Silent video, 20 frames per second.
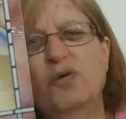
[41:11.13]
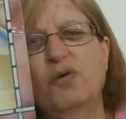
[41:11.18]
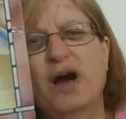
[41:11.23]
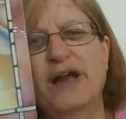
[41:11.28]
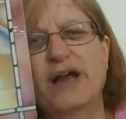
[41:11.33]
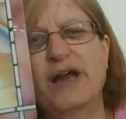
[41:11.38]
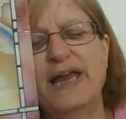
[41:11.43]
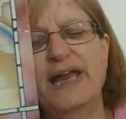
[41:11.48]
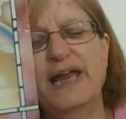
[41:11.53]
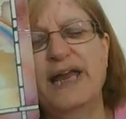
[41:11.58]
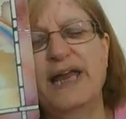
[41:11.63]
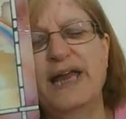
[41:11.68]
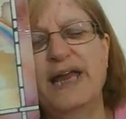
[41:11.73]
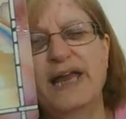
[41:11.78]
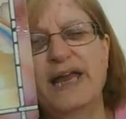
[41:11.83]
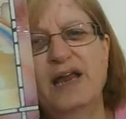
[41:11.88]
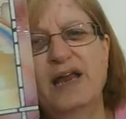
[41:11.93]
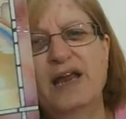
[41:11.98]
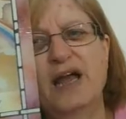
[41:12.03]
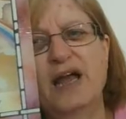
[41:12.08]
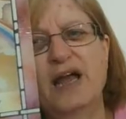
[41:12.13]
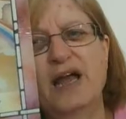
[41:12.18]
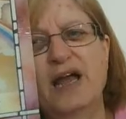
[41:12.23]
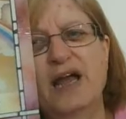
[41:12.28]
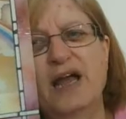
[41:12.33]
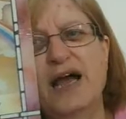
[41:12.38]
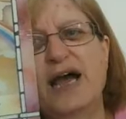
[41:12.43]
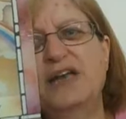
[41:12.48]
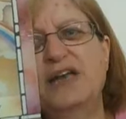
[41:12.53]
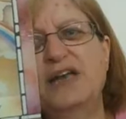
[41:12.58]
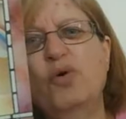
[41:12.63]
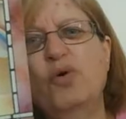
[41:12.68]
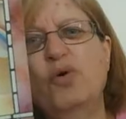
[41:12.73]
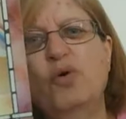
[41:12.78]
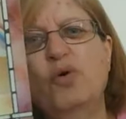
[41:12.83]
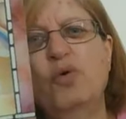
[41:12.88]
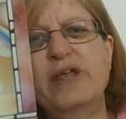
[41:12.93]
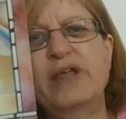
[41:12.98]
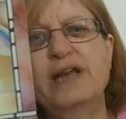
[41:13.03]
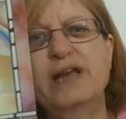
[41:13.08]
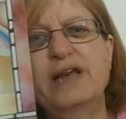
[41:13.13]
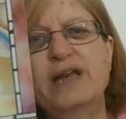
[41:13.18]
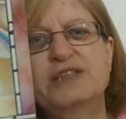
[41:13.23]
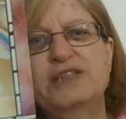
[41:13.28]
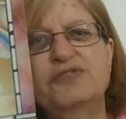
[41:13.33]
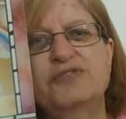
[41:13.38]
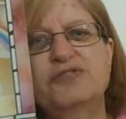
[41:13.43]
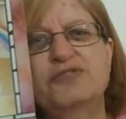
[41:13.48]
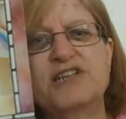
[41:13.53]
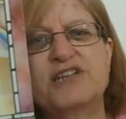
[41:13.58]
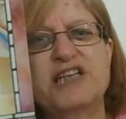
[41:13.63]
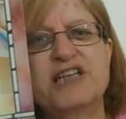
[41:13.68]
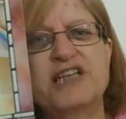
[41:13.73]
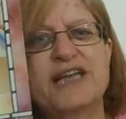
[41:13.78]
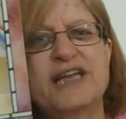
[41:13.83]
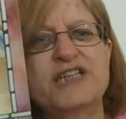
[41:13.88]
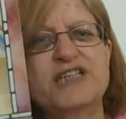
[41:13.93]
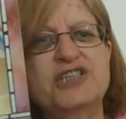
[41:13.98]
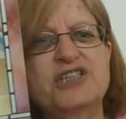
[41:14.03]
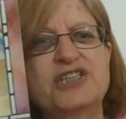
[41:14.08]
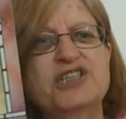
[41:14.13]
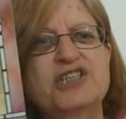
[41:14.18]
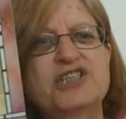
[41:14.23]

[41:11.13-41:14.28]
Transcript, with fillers: Hawaii, and you've got all the lush vegetation.